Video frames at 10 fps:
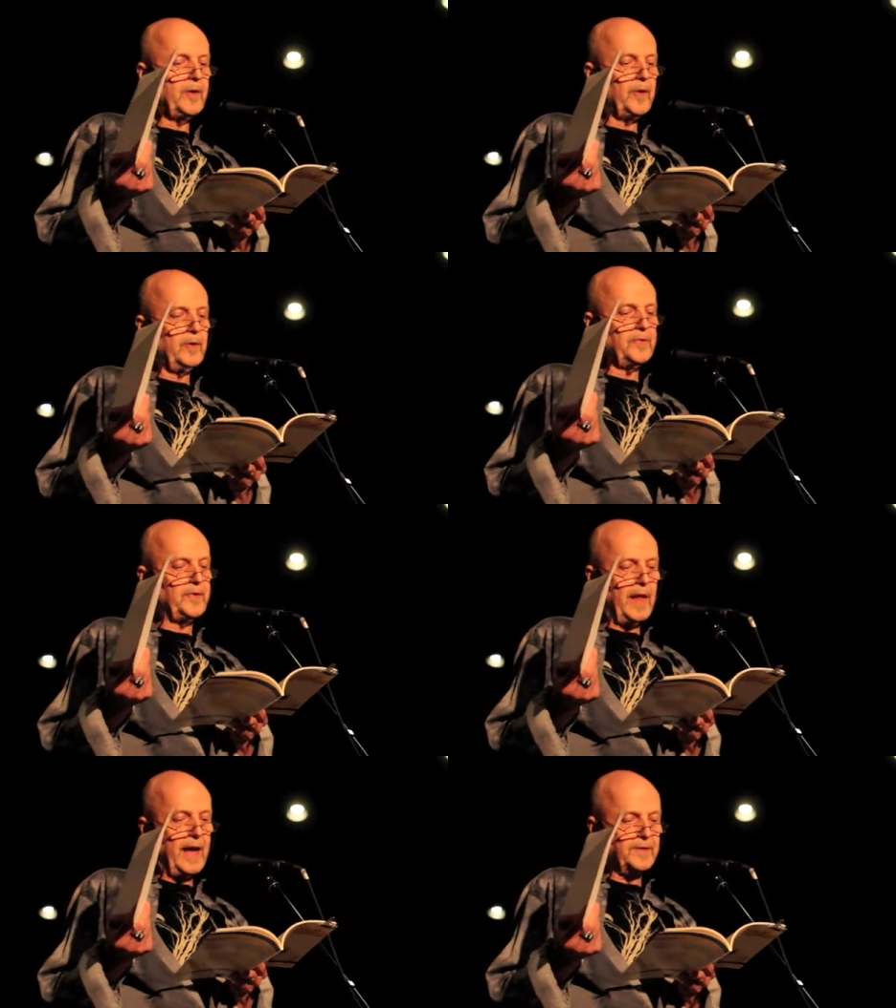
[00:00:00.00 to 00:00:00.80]

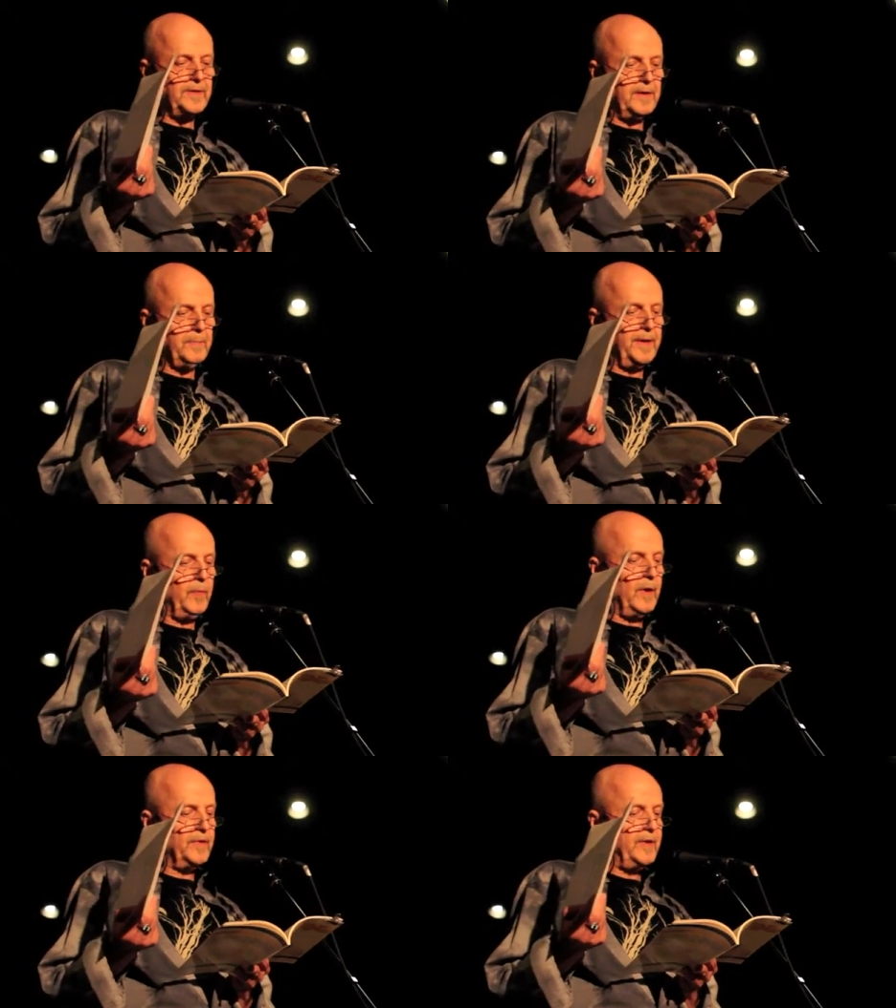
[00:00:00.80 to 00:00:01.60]
girls liked him, but
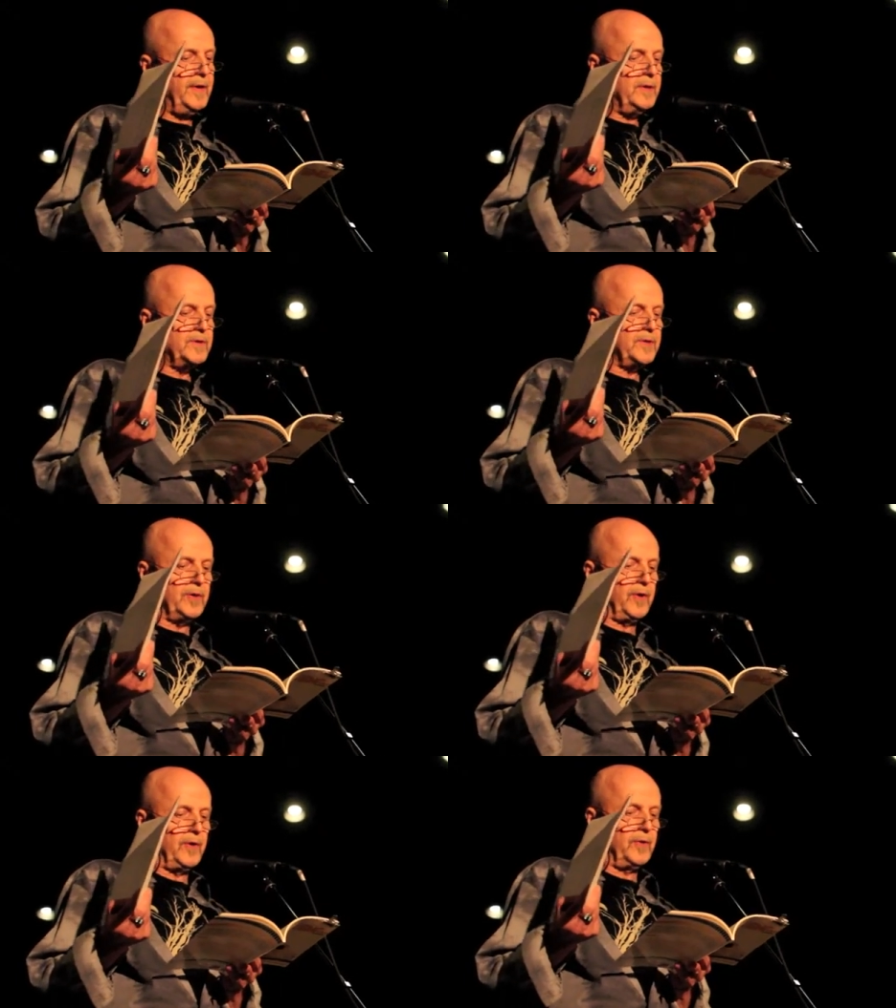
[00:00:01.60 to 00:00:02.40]
he wasn't into
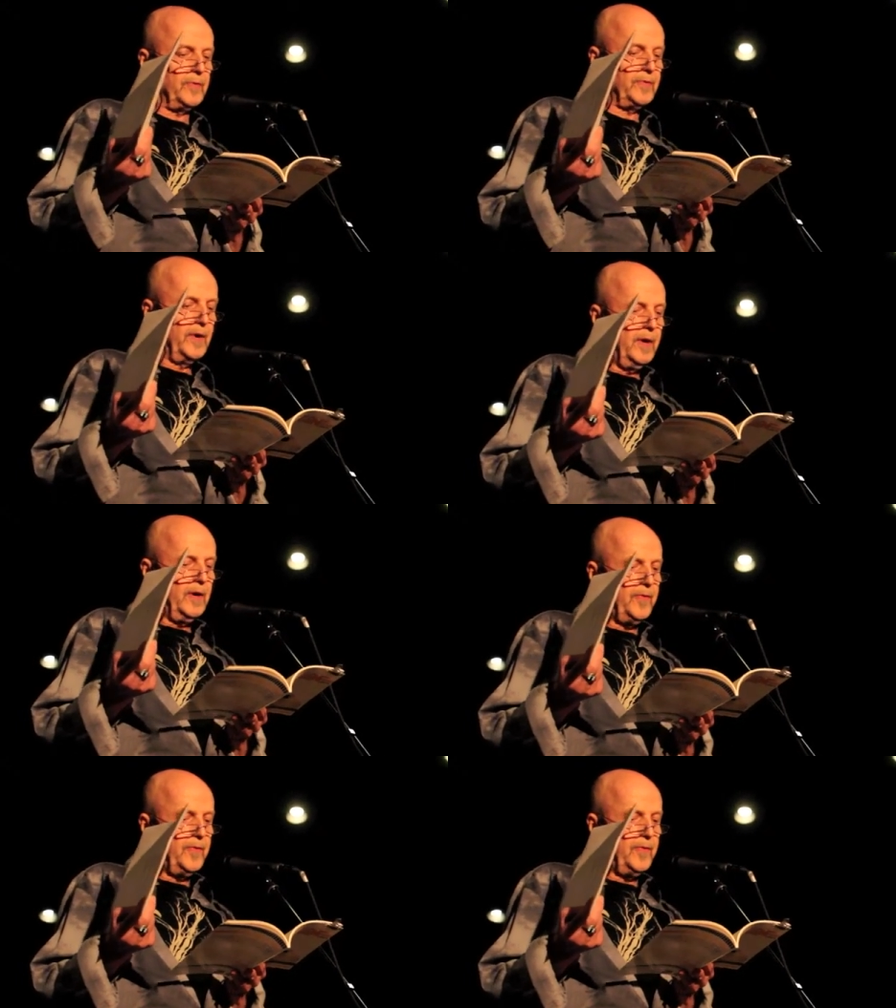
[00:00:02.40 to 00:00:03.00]
girls,